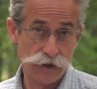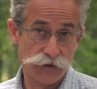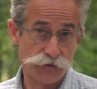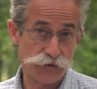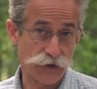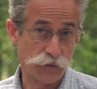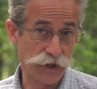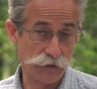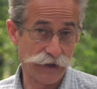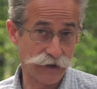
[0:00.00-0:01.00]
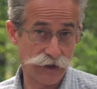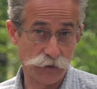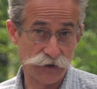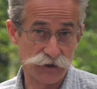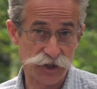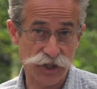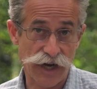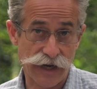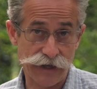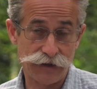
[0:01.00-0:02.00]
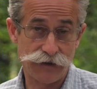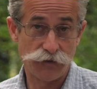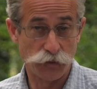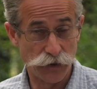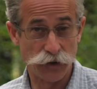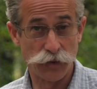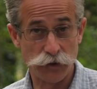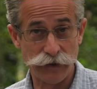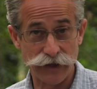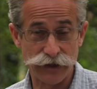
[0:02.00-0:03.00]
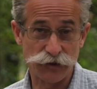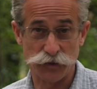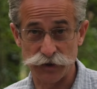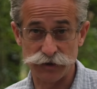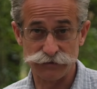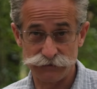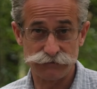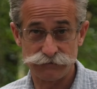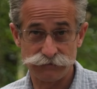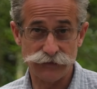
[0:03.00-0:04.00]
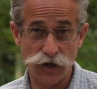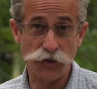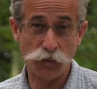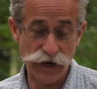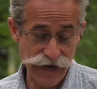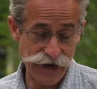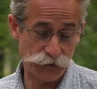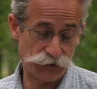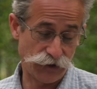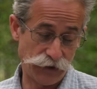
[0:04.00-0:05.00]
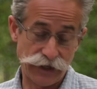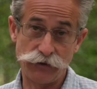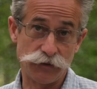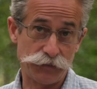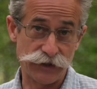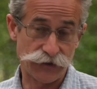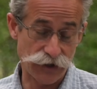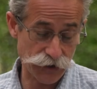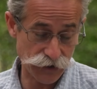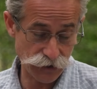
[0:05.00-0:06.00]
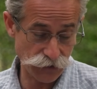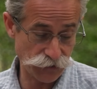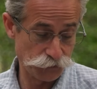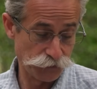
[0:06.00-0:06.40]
Front wheel bearing was shot. The rear wheel bearings were on the way out, so I went ahead and replaced all of those.